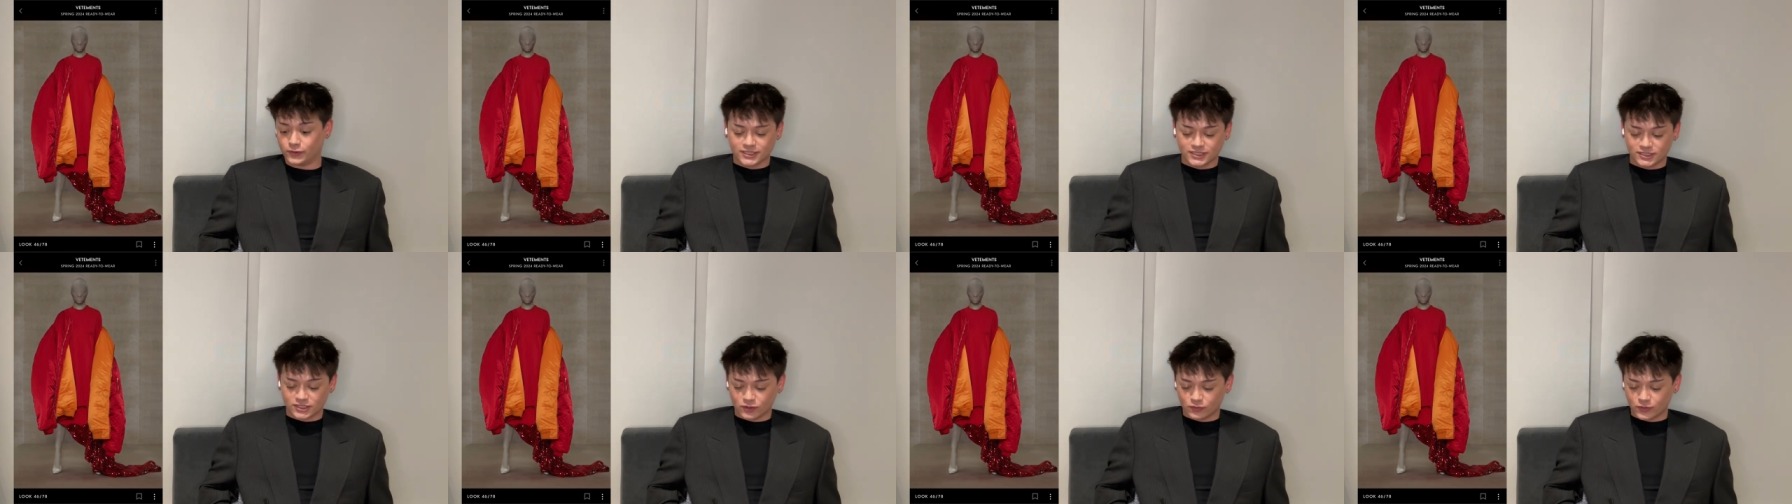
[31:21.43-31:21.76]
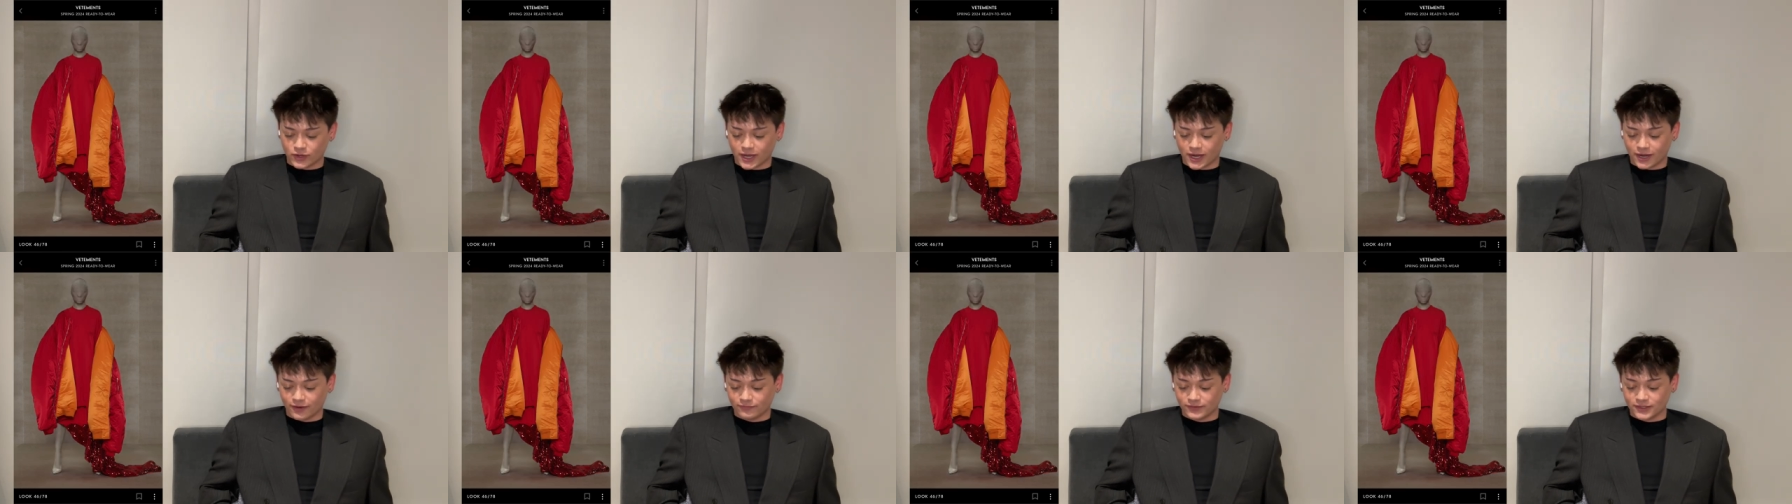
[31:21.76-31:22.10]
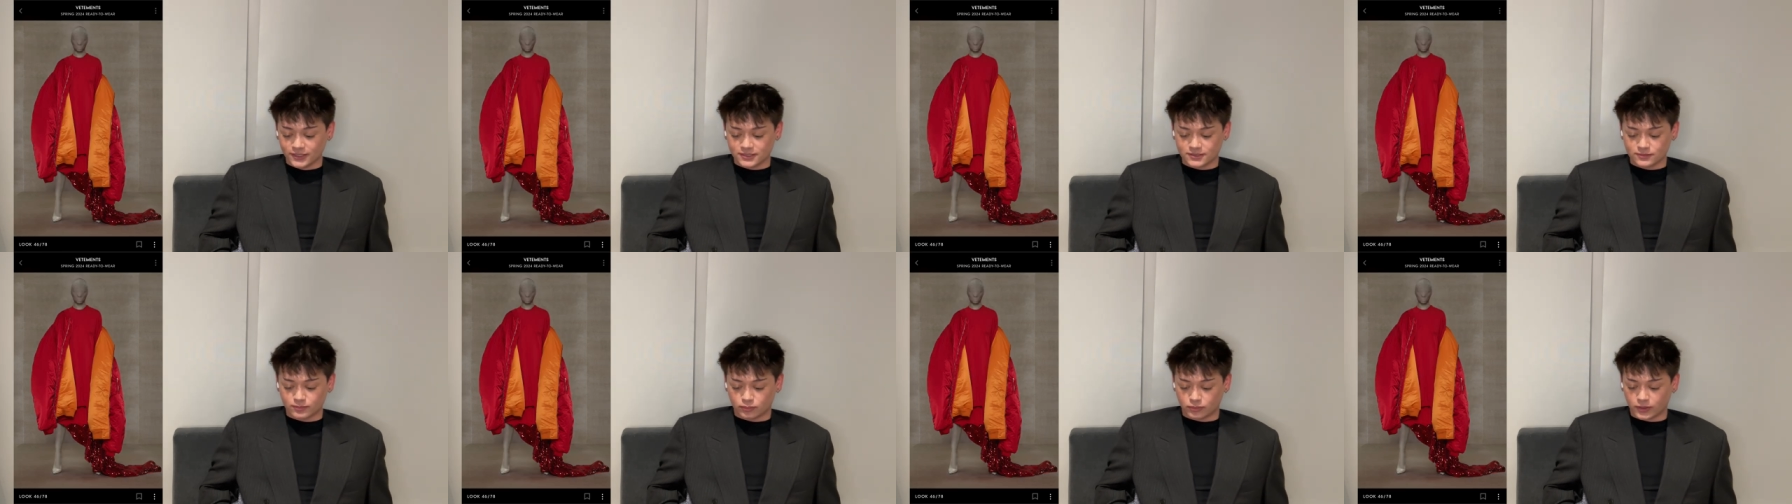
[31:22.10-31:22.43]
So we have
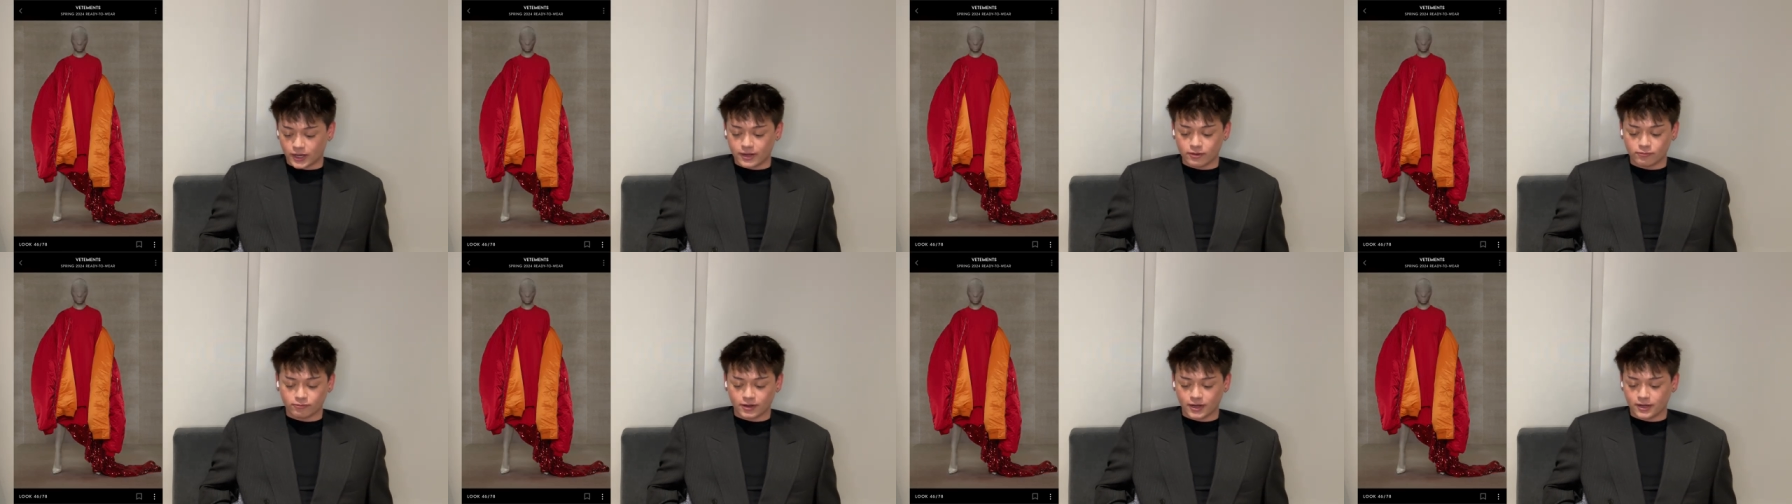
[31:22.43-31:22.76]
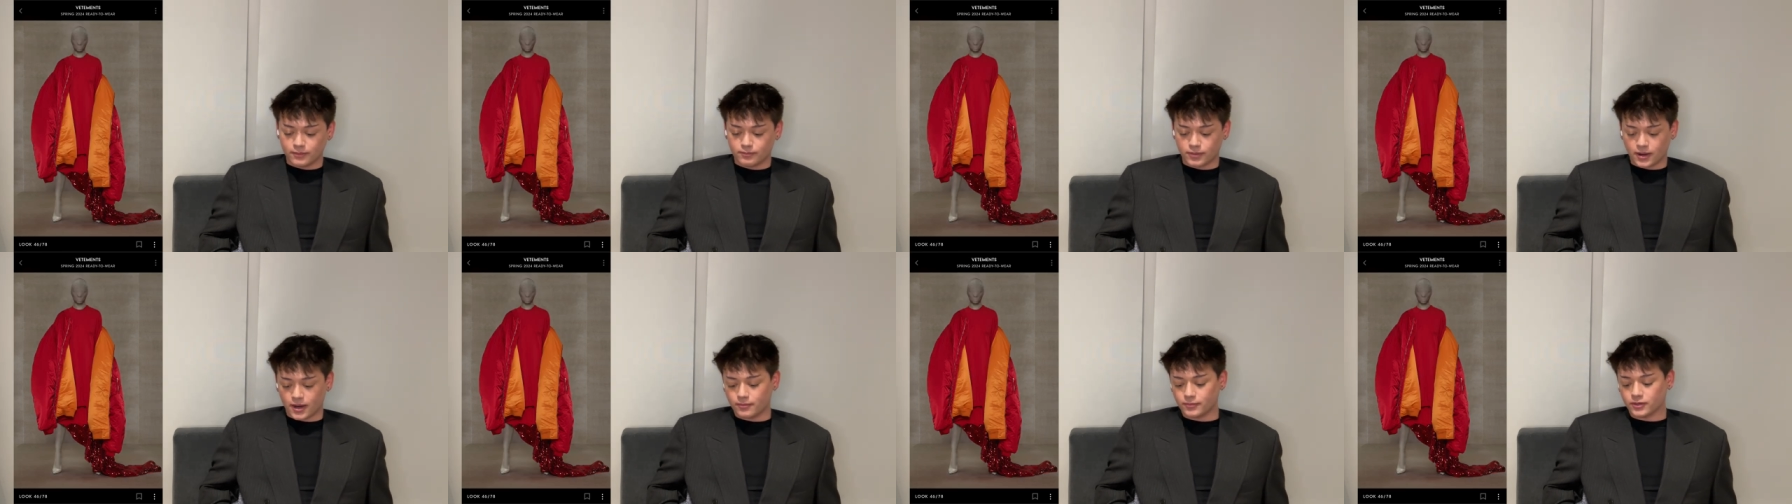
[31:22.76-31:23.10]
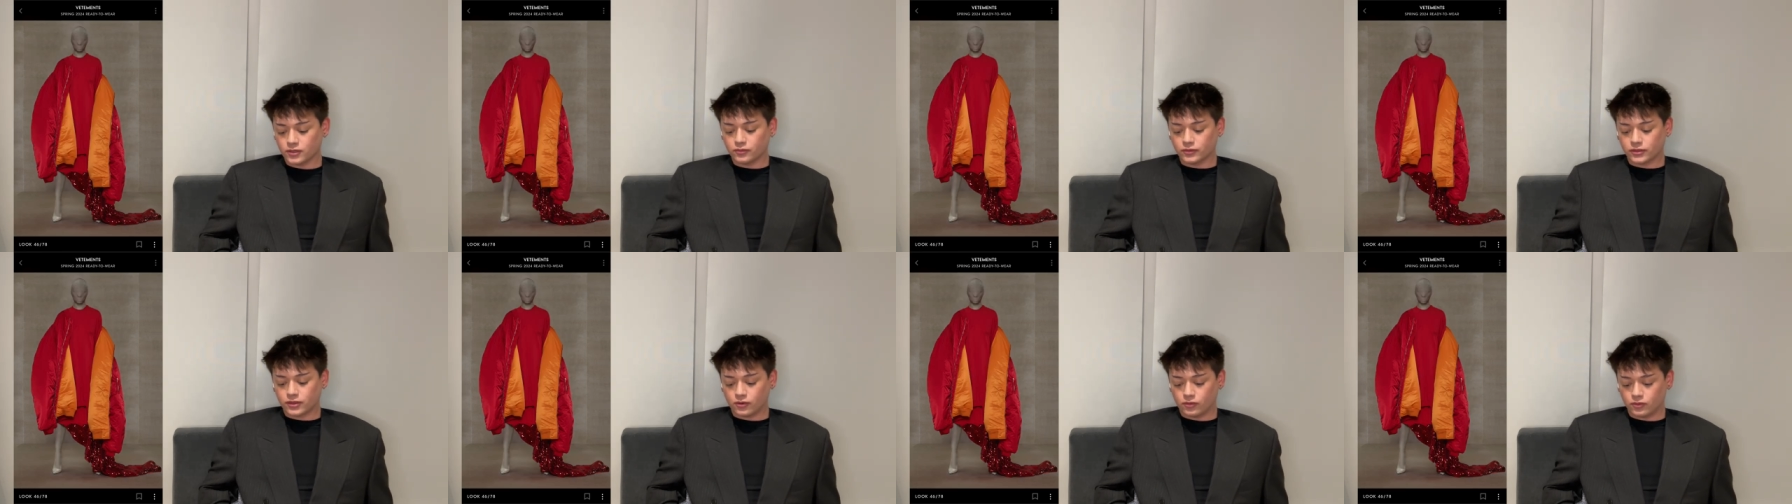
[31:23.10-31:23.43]
this bright red bomber
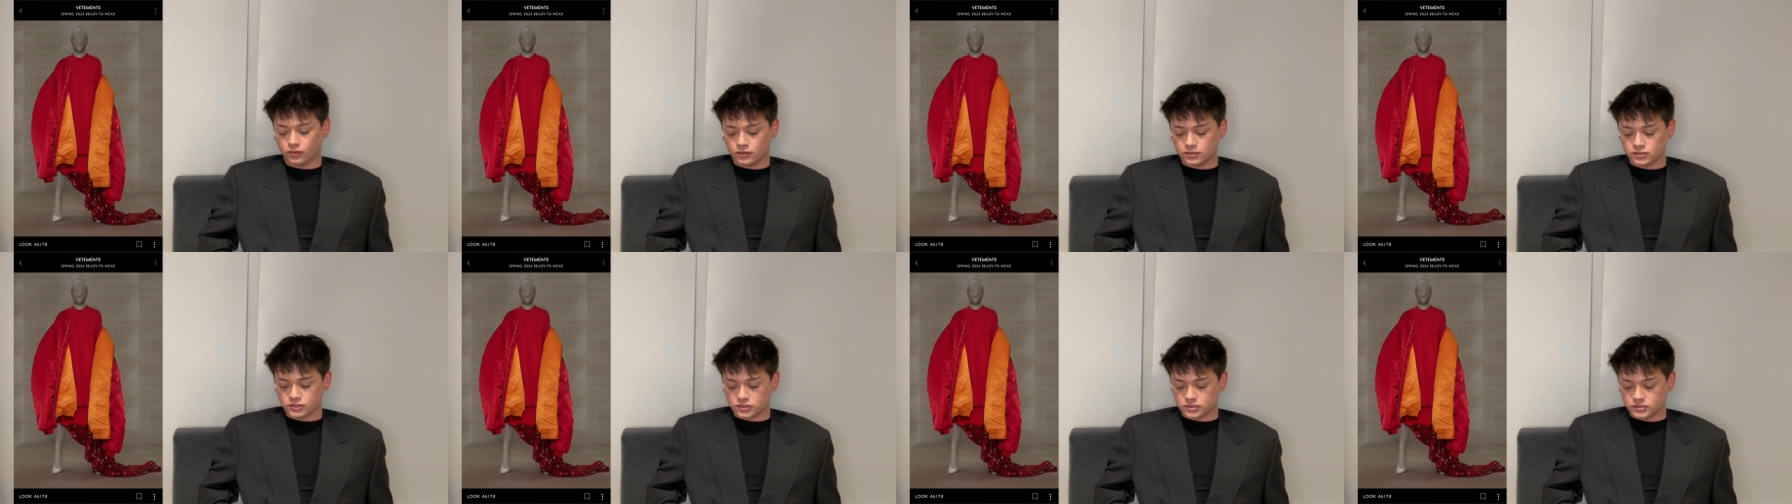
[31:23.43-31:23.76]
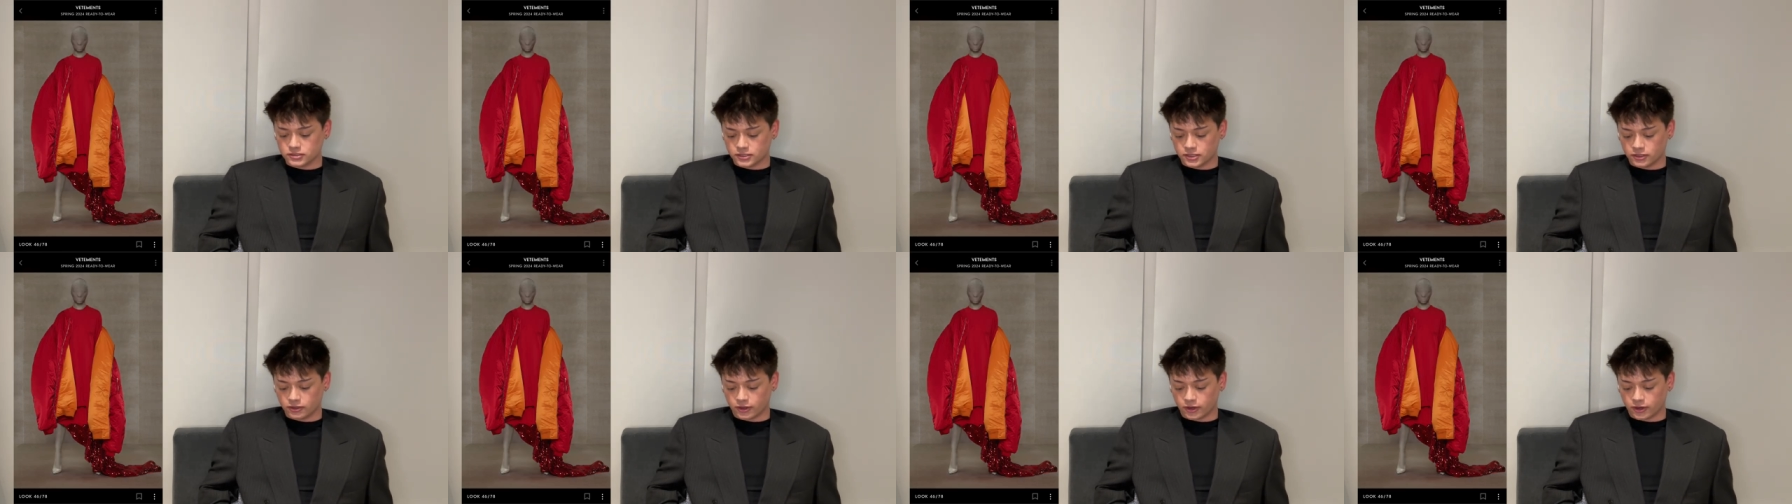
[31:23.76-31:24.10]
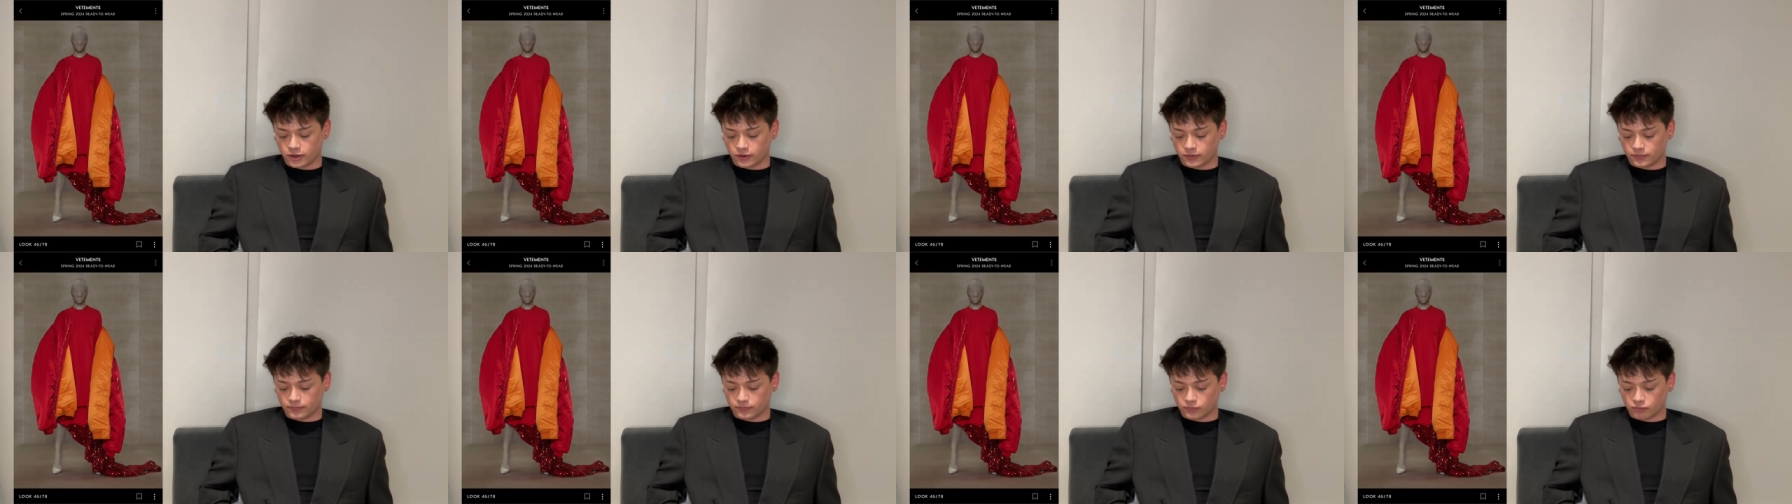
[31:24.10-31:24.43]
with the orange
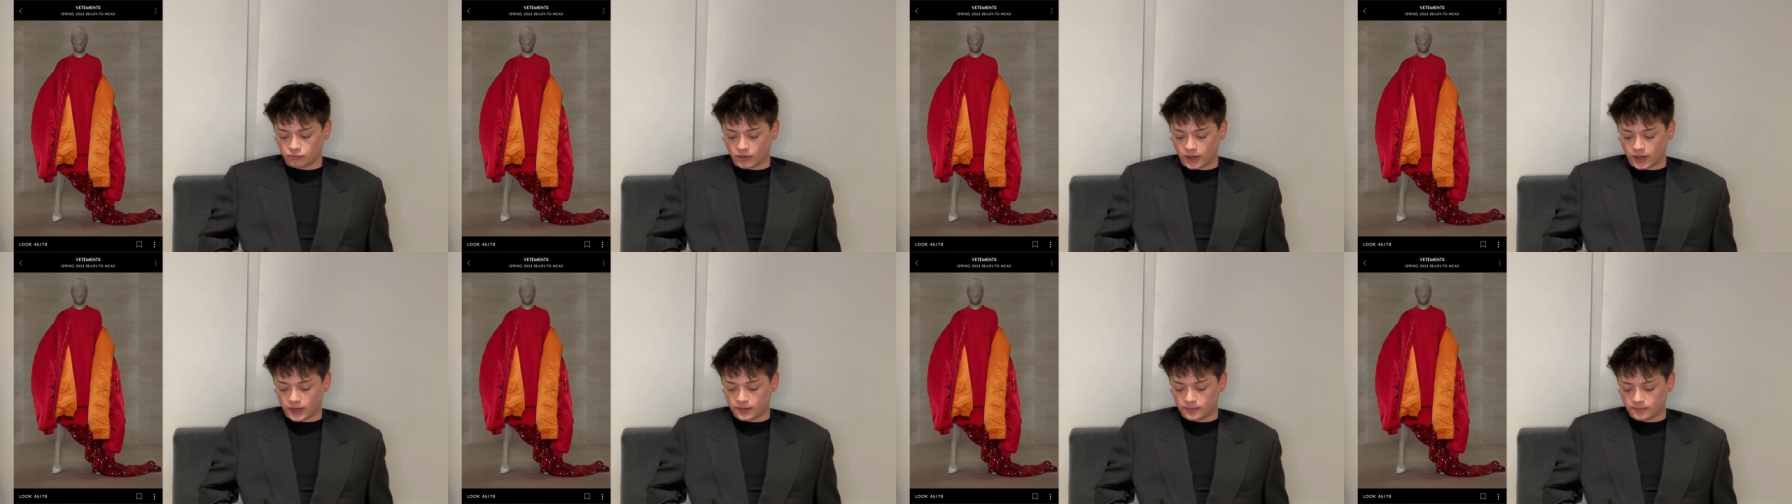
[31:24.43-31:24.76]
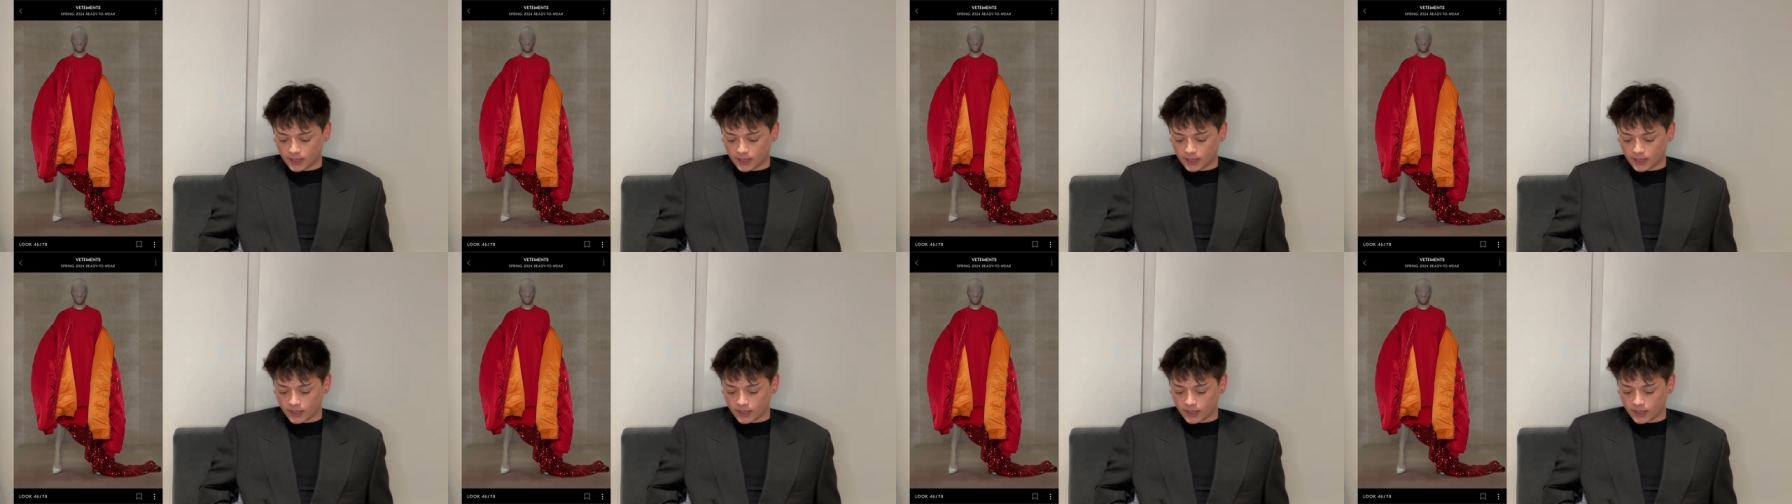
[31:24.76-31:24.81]
interior, right?